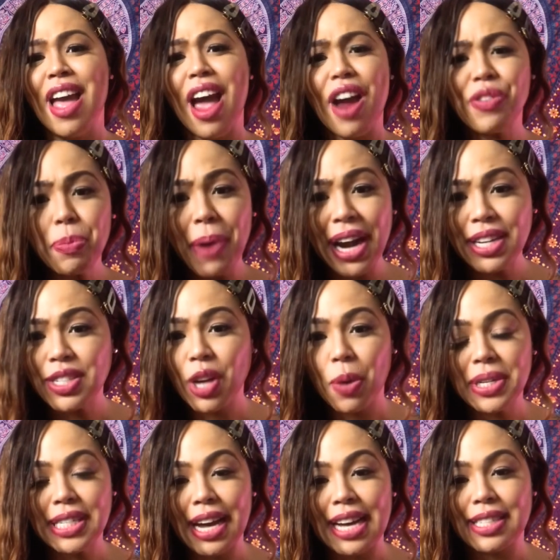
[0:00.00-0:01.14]
Everybody's
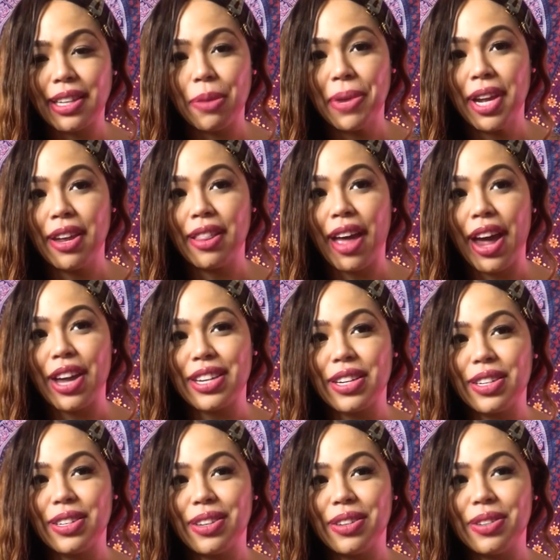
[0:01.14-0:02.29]
always asking me, like,
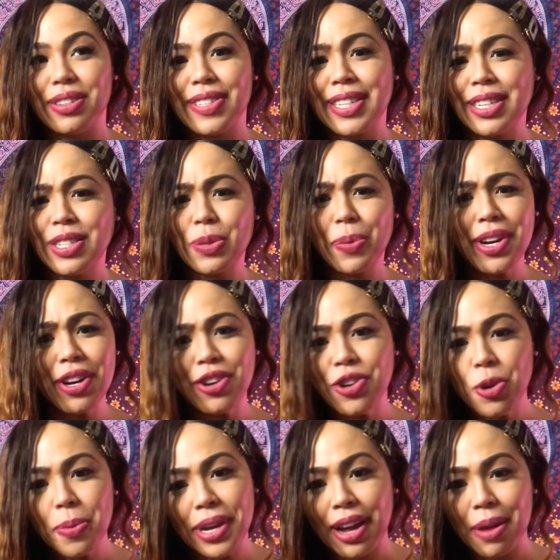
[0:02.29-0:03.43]
since when did
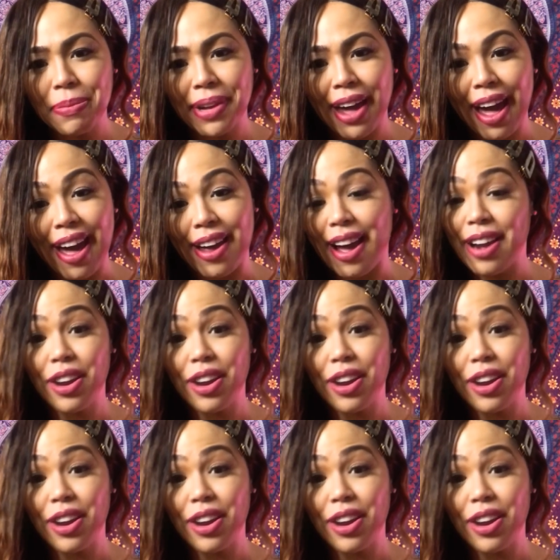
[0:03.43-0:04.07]
you become gay?